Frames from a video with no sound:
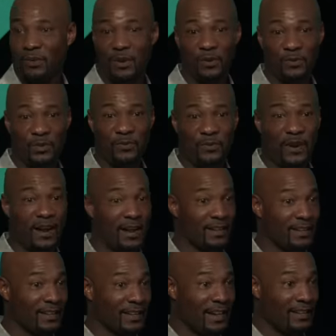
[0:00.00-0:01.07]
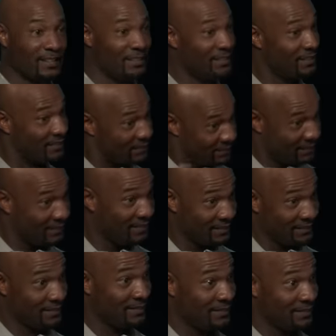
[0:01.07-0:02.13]
go too far in here. Now just
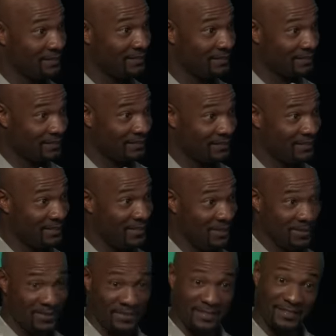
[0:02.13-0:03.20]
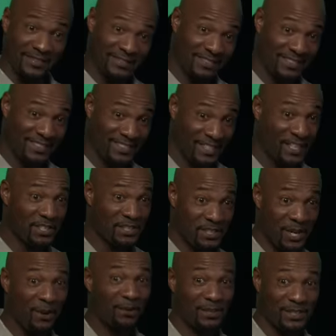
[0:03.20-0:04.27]
you know, see, it's
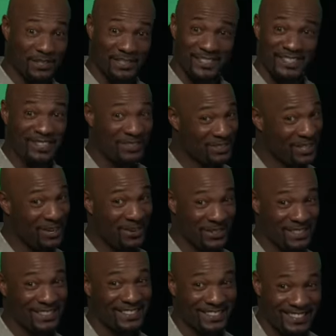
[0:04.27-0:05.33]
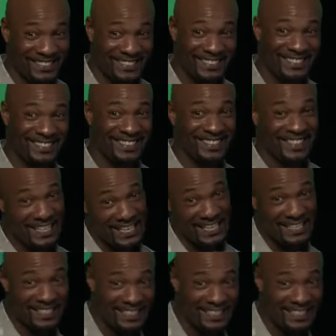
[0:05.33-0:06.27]
church, still church. E.